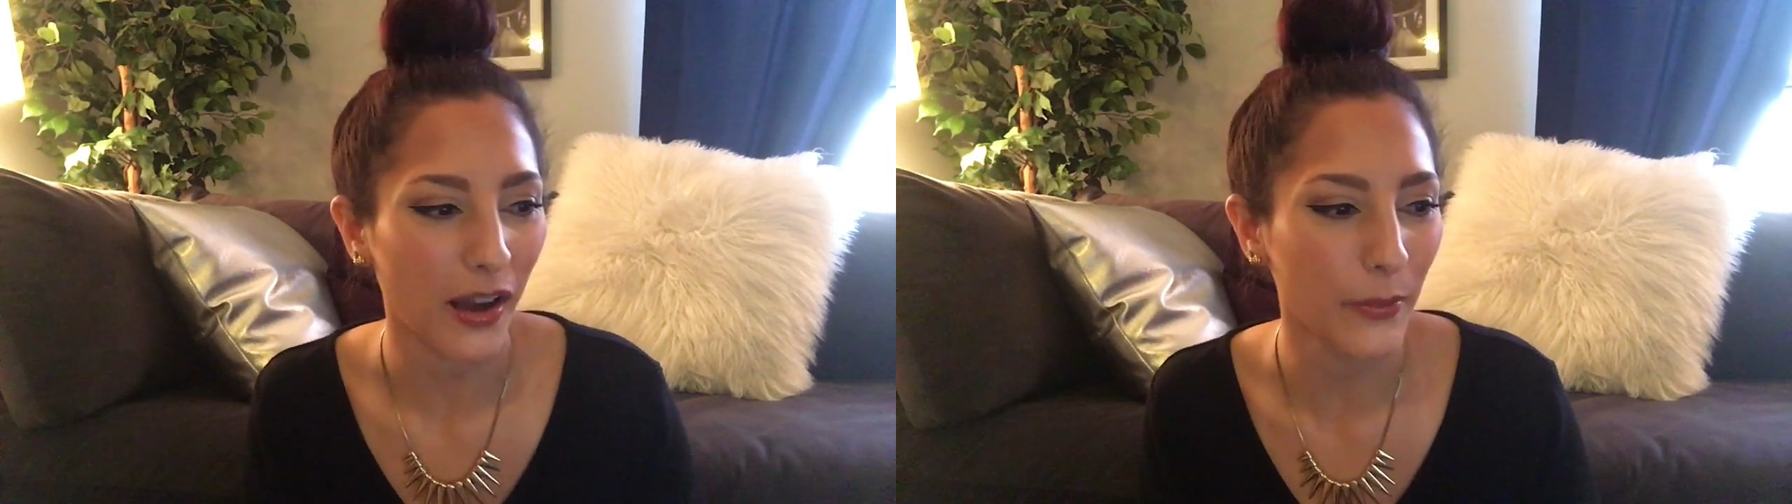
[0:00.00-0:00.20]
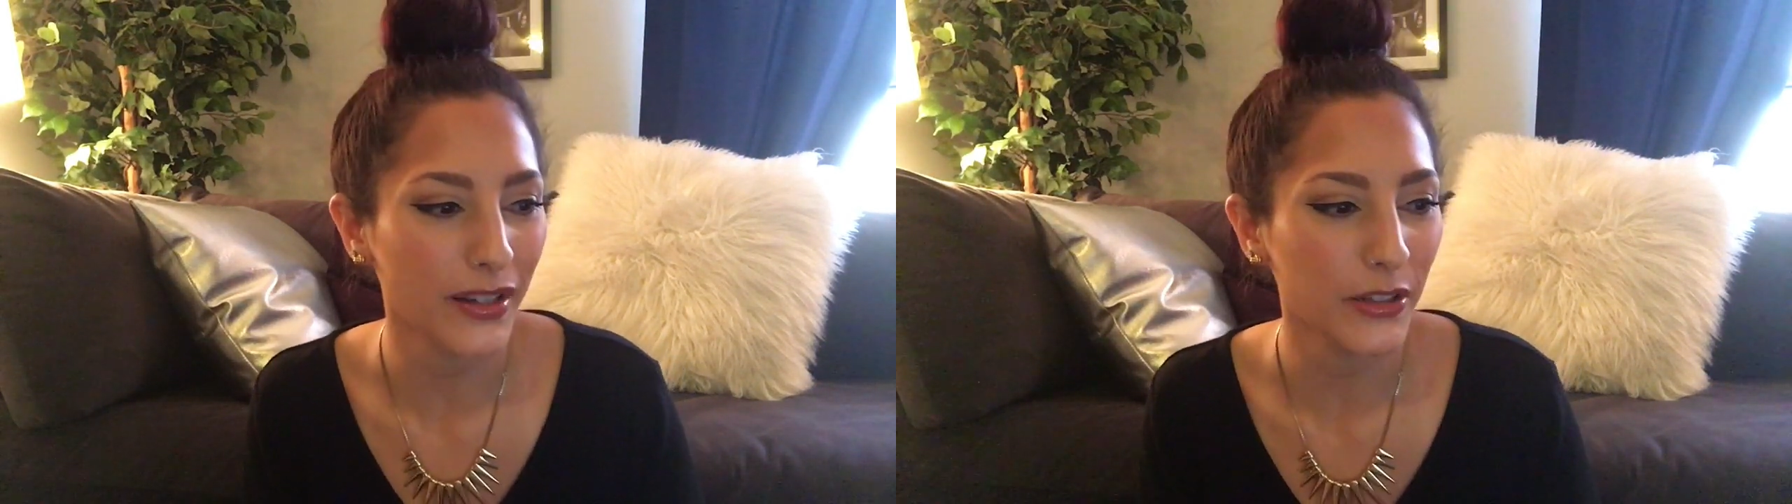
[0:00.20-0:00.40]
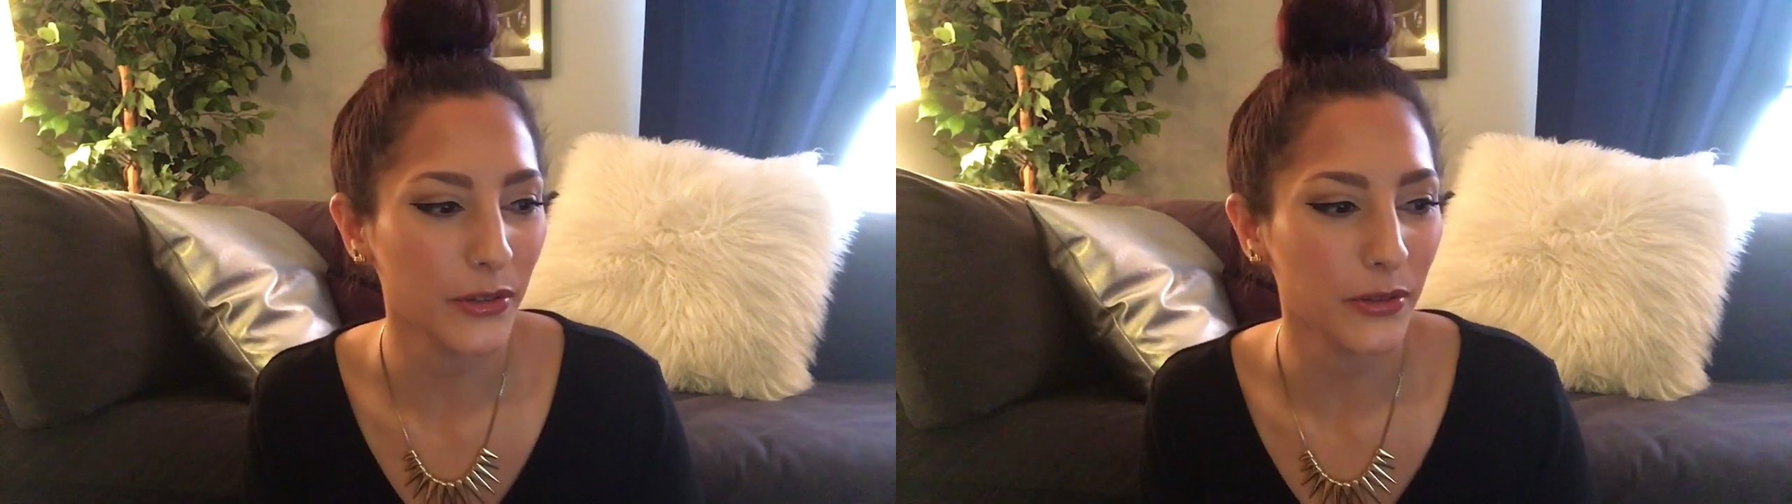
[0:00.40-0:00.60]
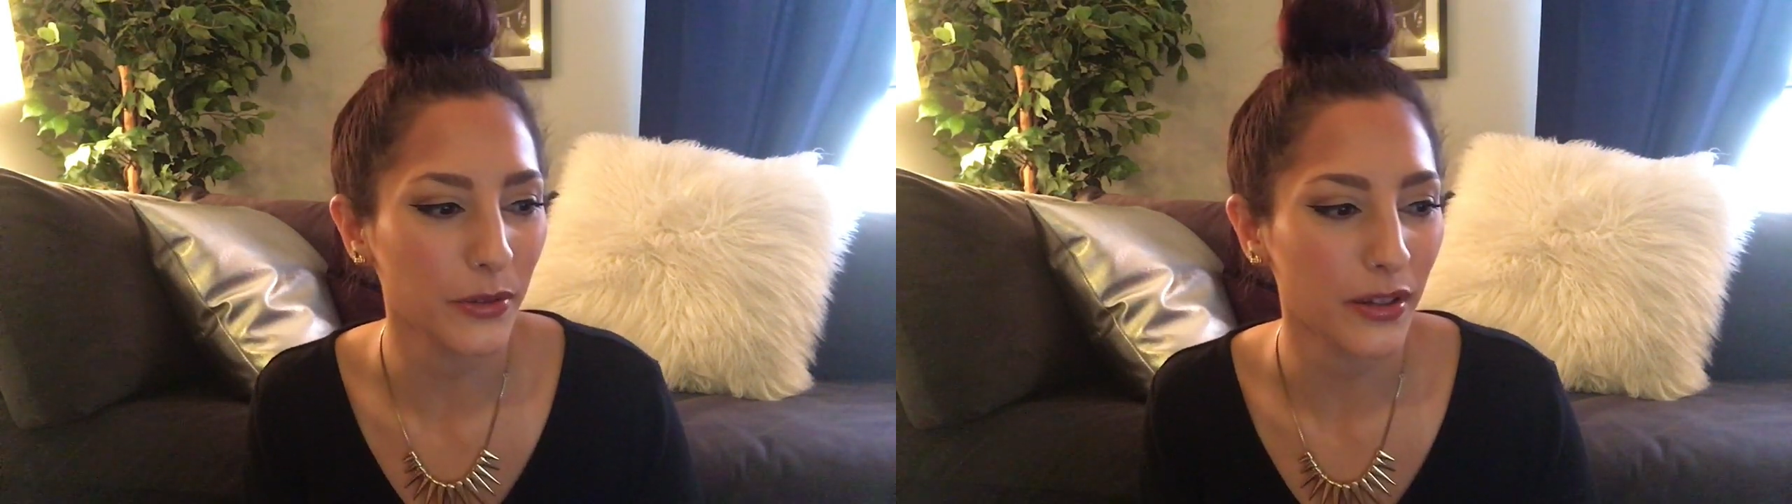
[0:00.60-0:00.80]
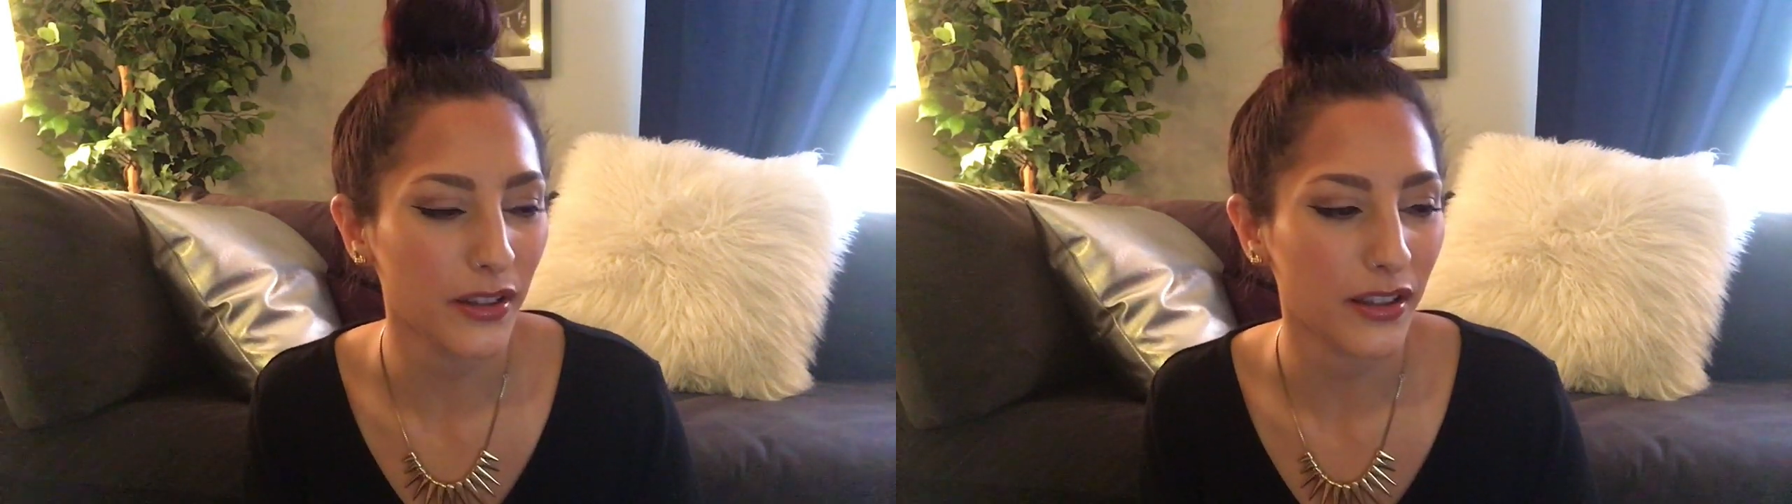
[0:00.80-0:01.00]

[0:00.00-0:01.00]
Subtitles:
I want to